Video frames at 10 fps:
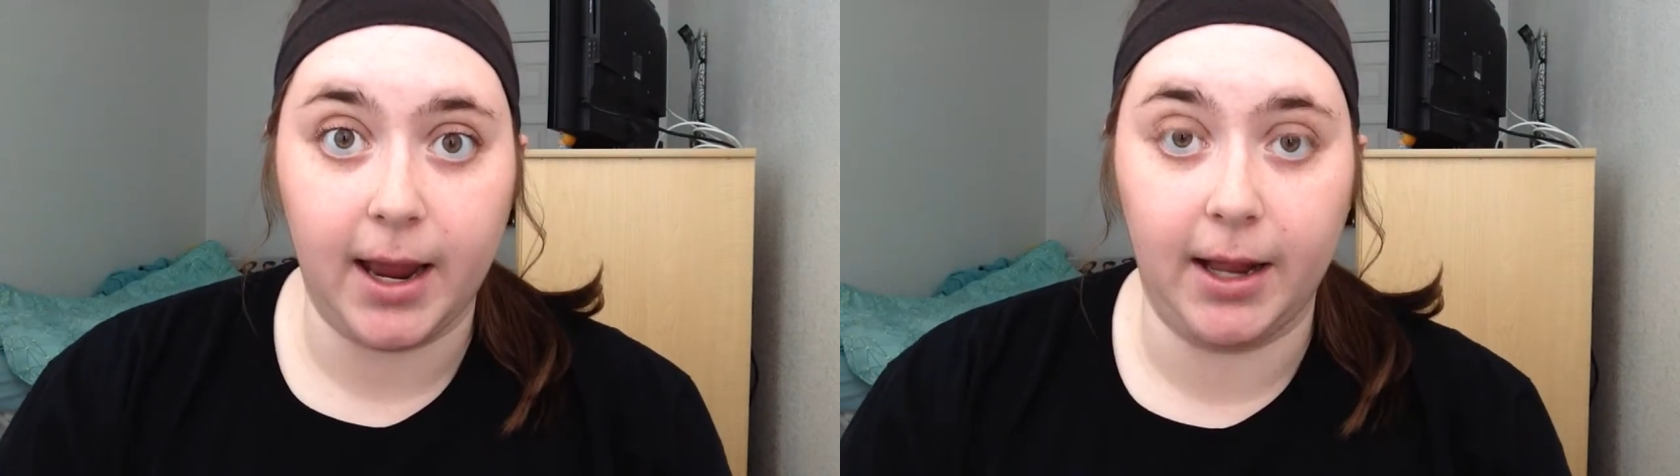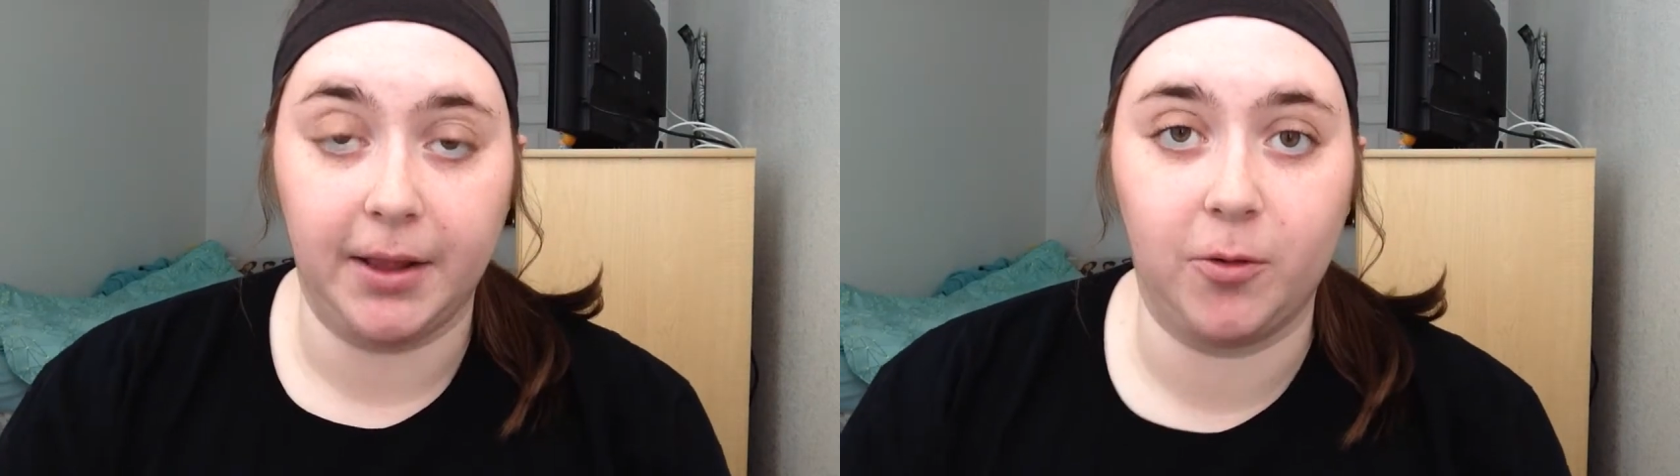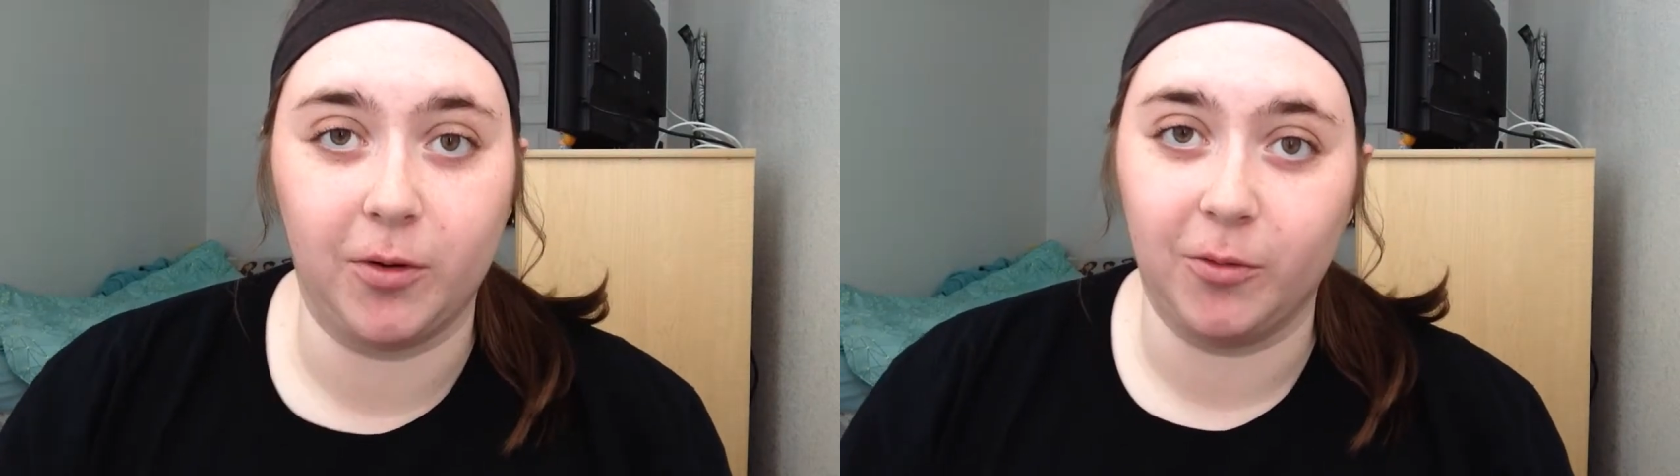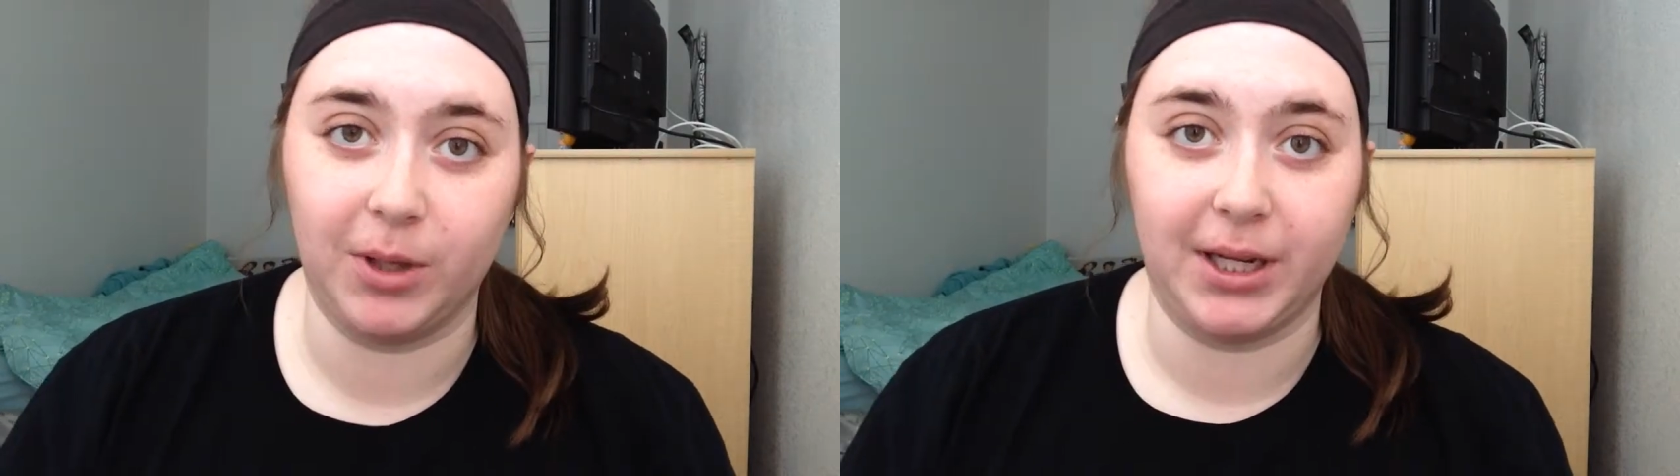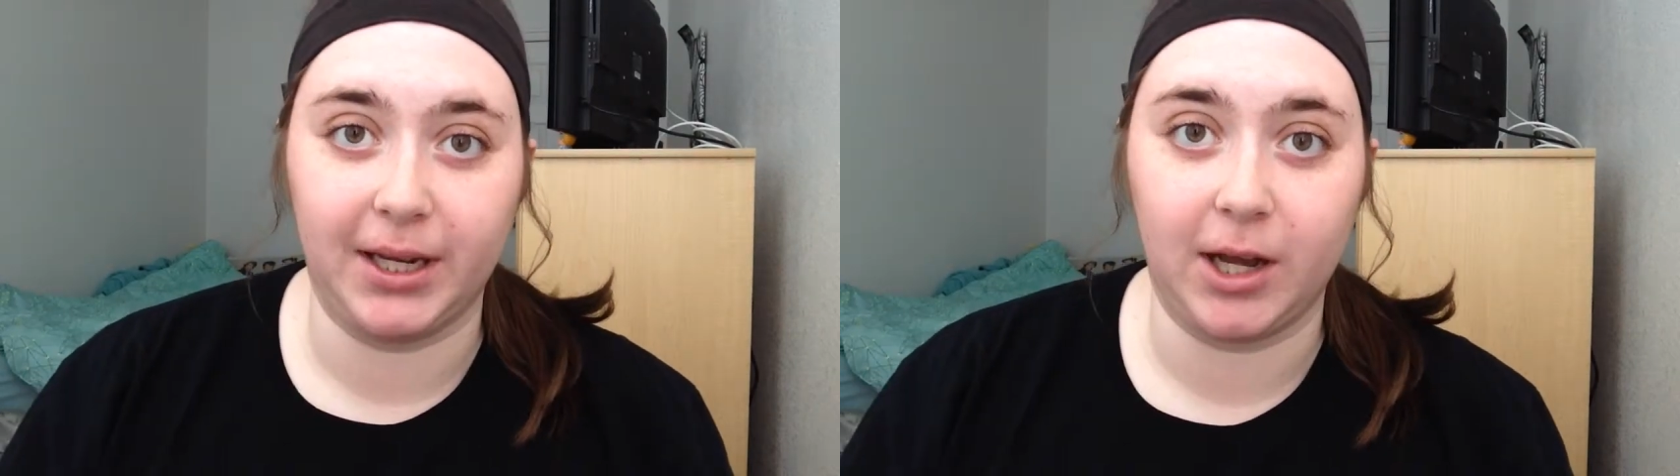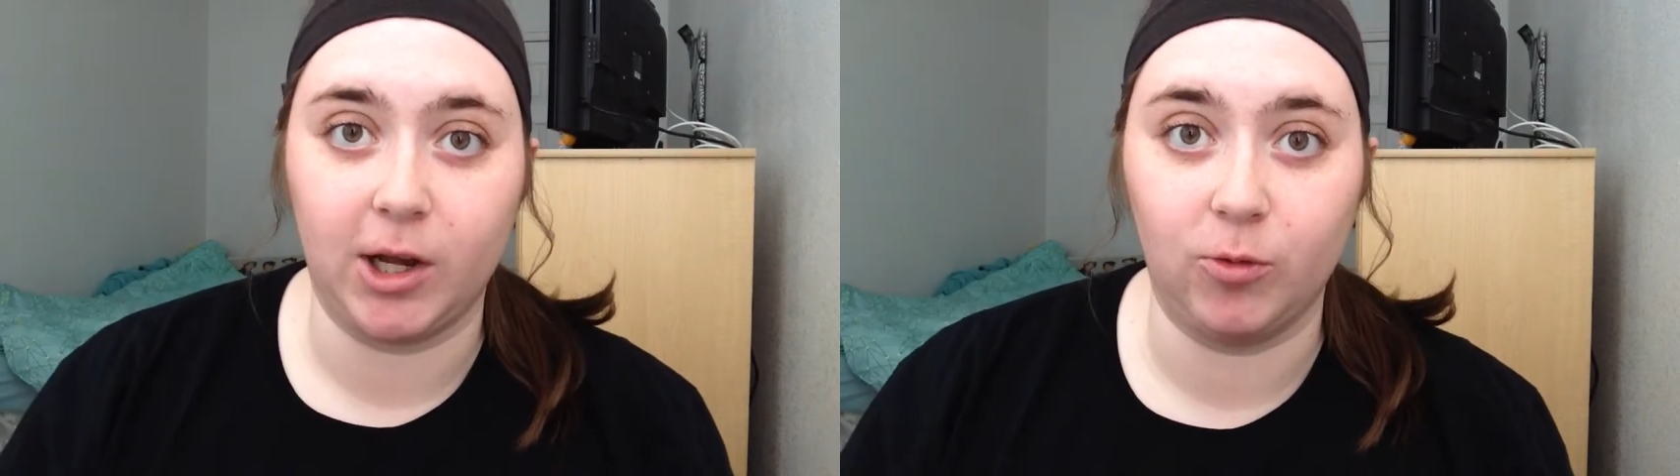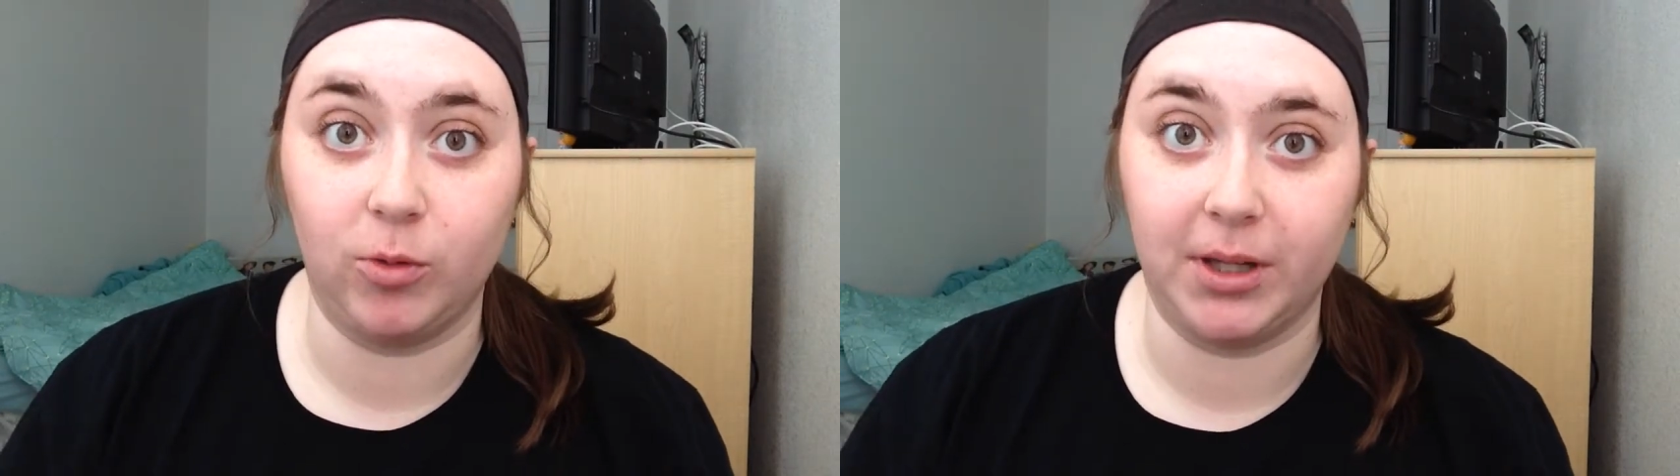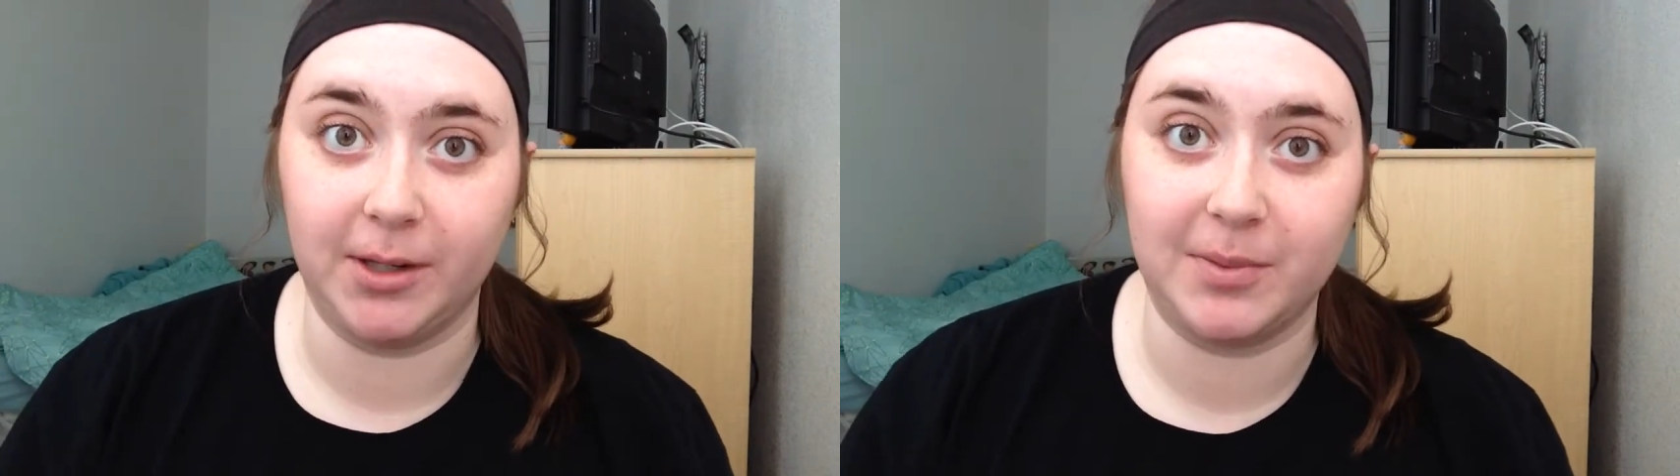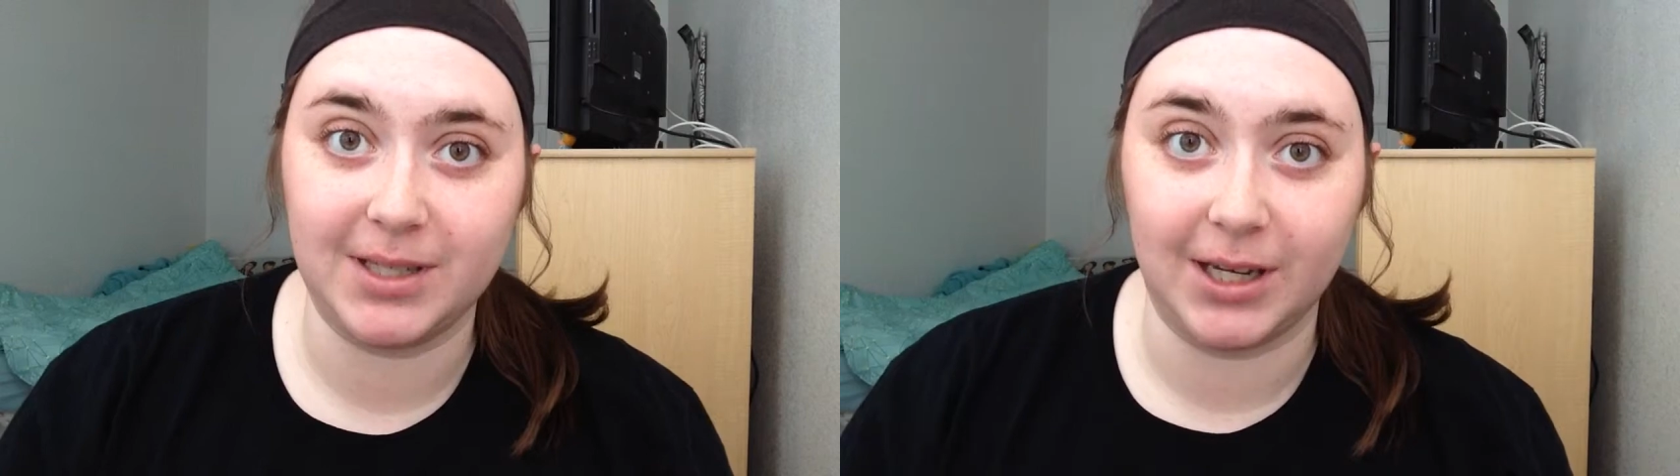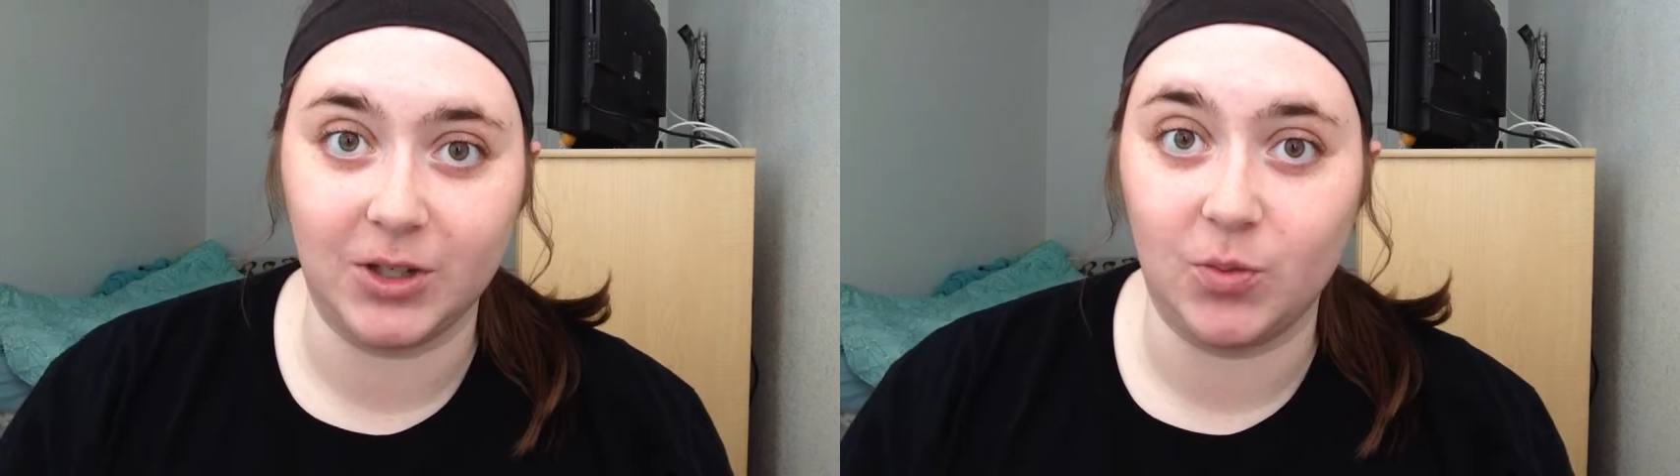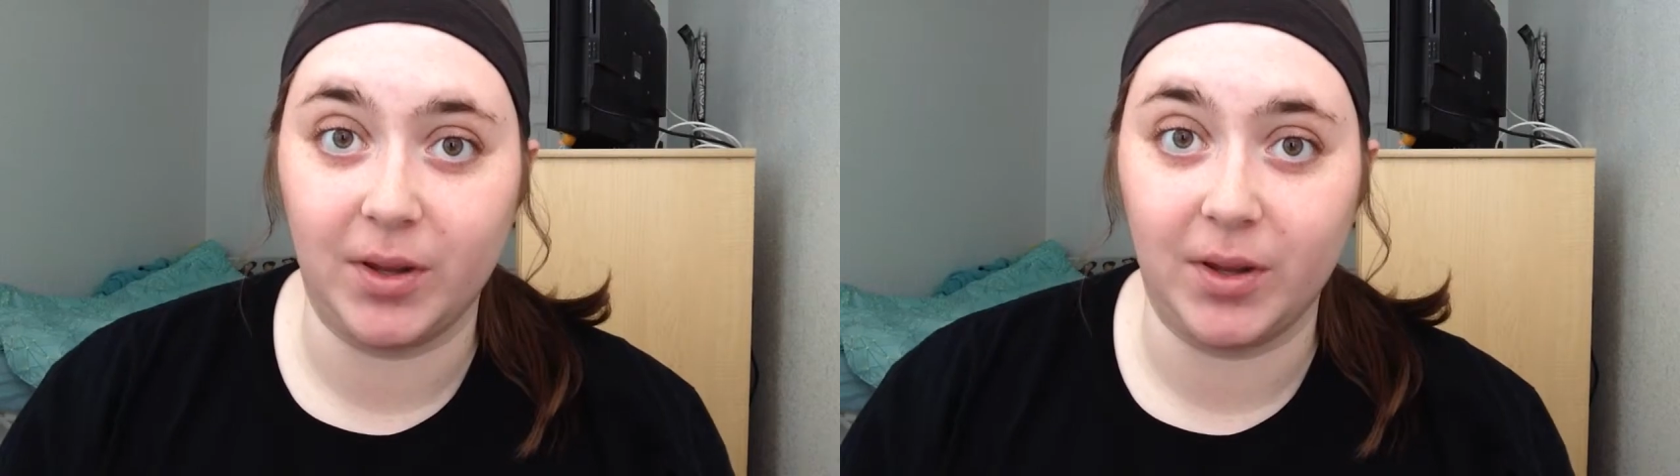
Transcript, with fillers: and like we're really, really obsessed